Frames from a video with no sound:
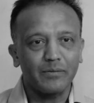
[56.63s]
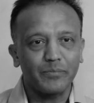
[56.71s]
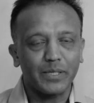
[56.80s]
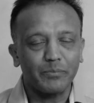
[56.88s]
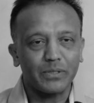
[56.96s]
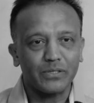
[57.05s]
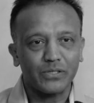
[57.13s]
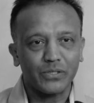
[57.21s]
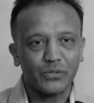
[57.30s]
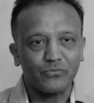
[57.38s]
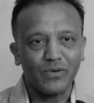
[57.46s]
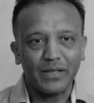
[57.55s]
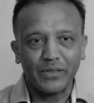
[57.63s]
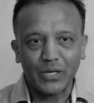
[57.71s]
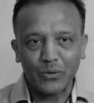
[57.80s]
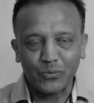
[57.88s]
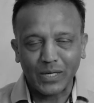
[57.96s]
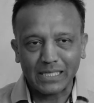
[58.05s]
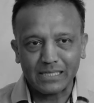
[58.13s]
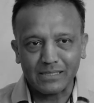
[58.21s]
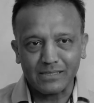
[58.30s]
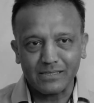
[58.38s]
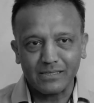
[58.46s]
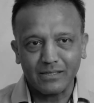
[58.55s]
people to find their own
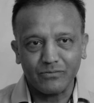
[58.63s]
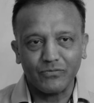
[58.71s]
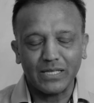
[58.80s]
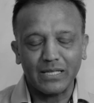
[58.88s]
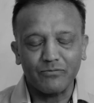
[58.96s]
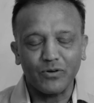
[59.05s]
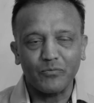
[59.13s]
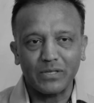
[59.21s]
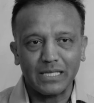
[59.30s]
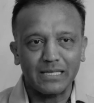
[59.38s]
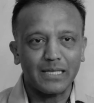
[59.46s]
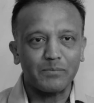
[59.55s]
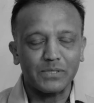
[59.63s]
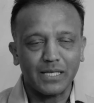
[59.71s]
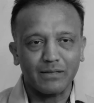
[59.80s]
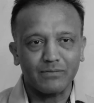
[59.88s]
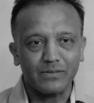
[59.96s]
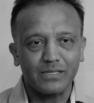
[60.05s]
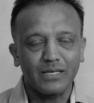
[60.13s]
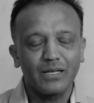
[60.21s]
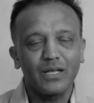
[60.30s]
greatness from within themselves,